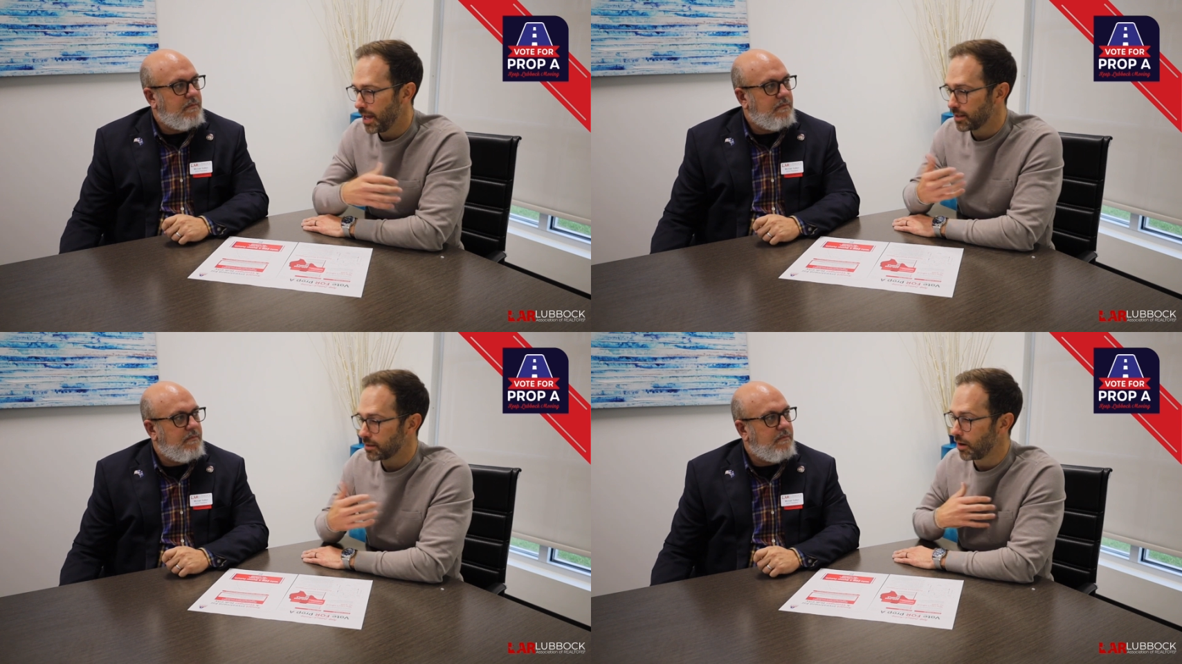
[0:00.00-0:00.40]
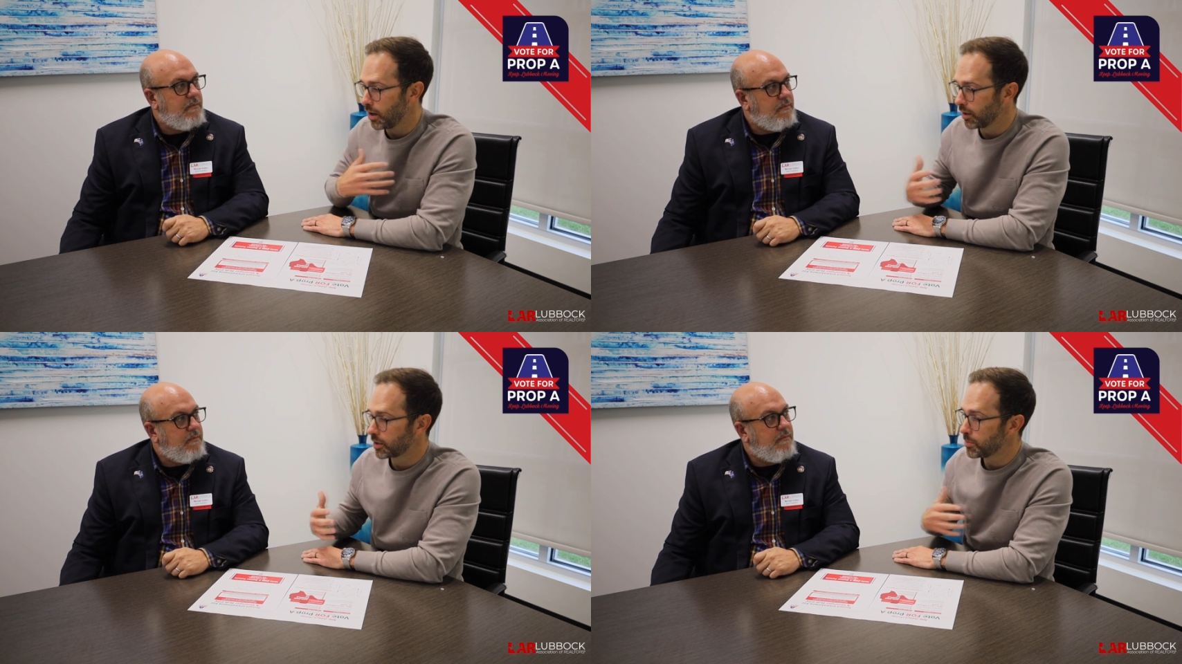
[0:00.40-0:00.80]
Speaker 1: as
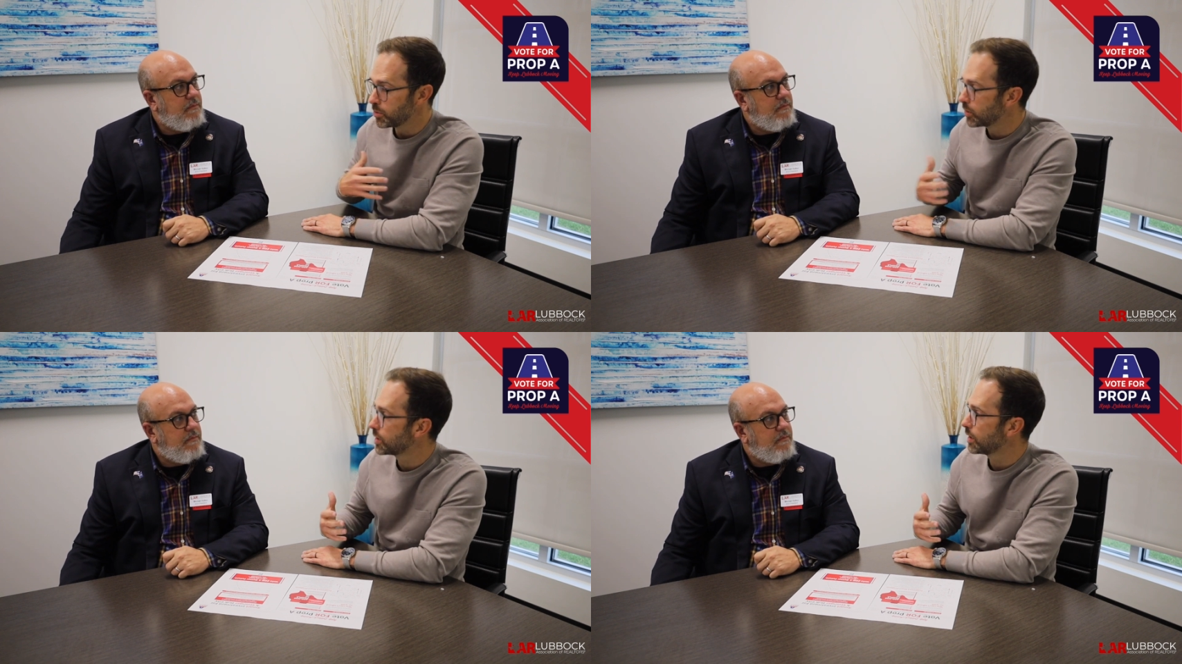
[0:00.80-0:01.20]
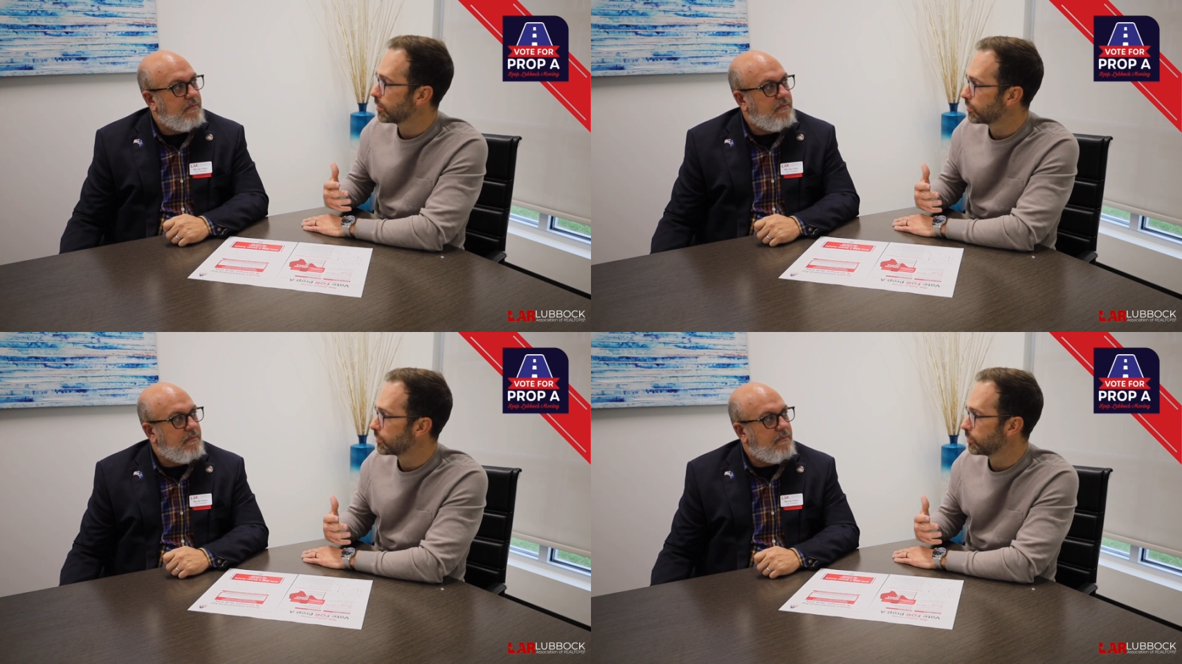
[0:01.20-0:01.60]
a community
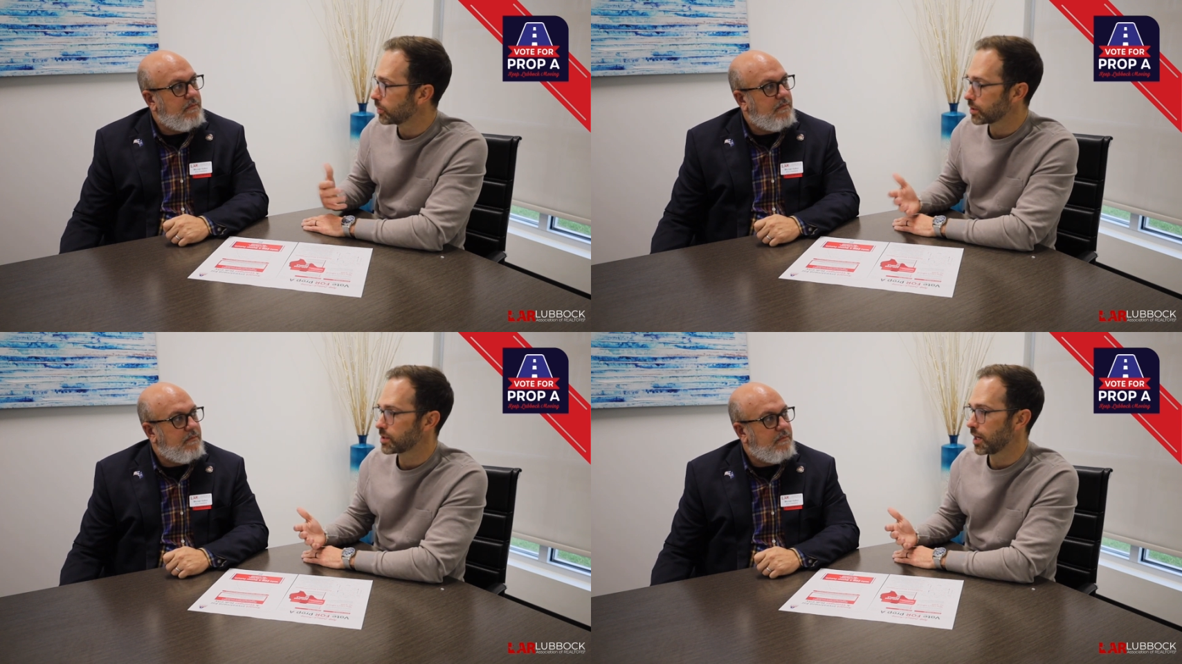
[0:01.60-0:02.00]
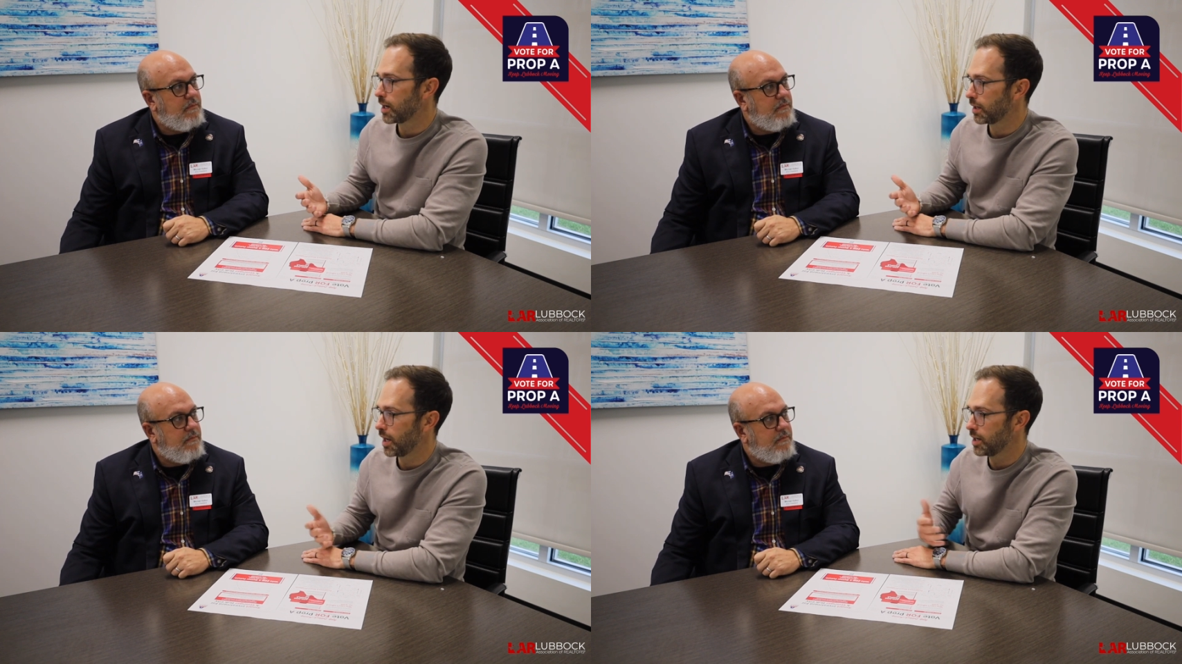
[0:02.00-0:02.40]
of real
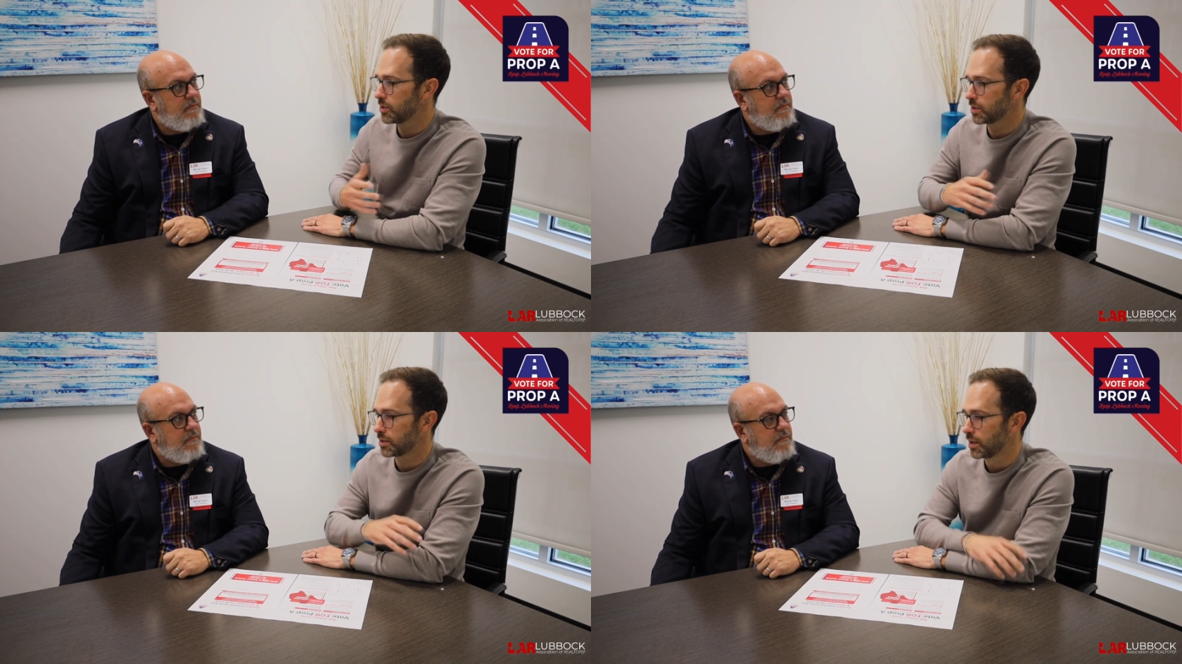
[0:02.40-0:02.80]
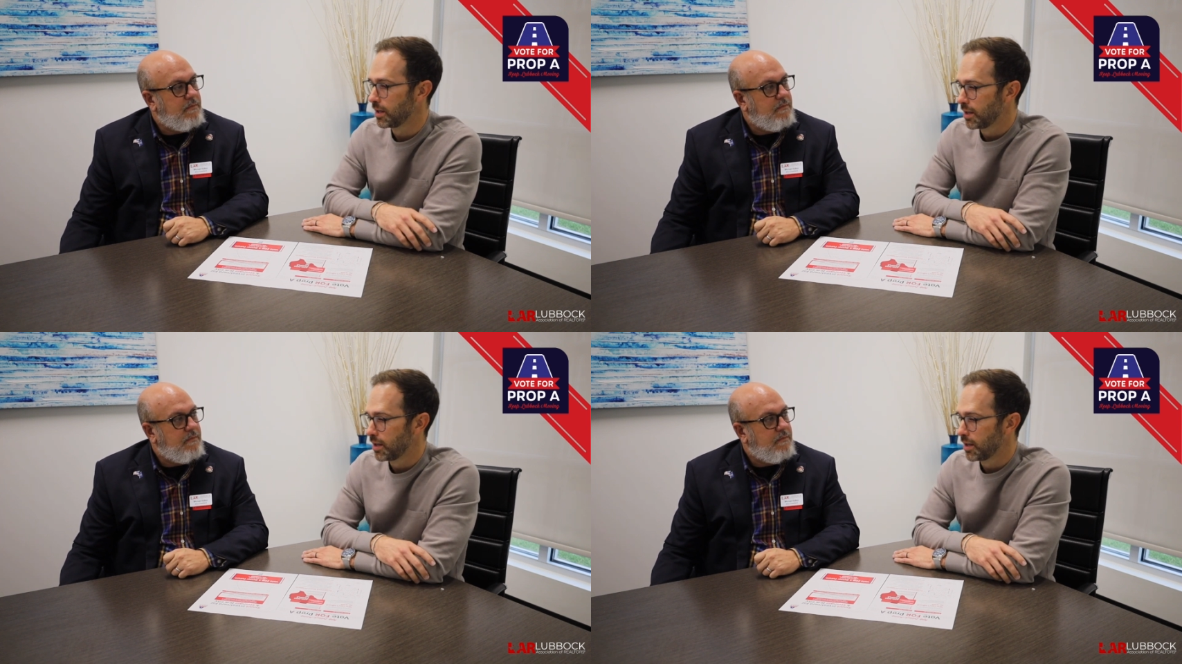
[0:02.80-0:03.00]
estate agents,